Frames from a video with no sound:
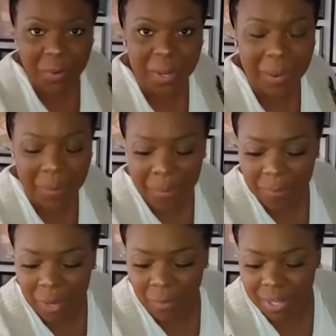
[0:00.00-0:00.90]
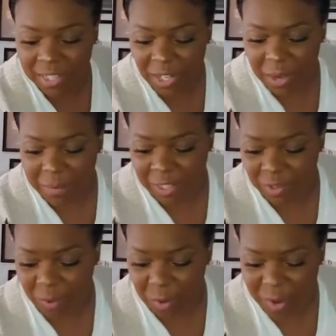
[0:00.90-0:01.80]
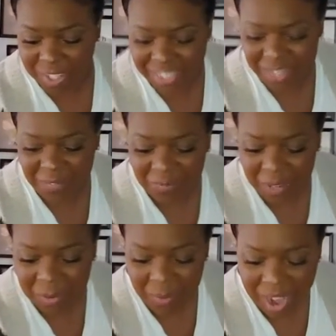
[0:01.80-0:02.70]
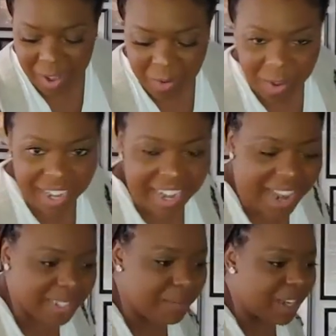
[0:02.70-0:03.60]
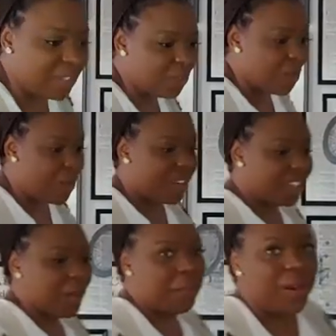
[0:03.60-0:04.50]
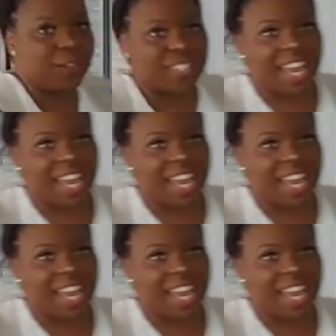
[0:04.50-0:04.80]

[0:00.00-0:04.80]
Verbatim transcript: quick. I wanted to show you my drawers, where I organize my drawers on both